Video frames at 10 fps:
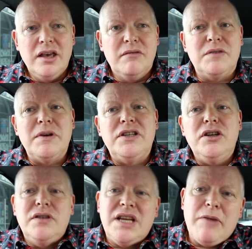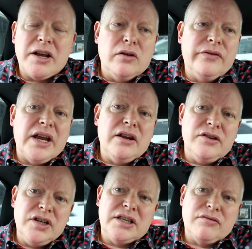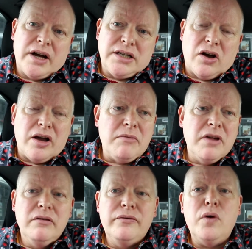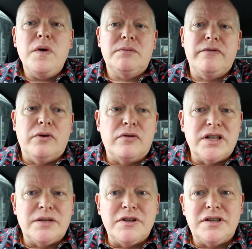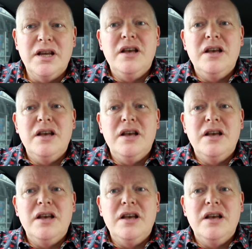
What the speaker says: which means you see my content at just the right time. 4 weeks before Christmas,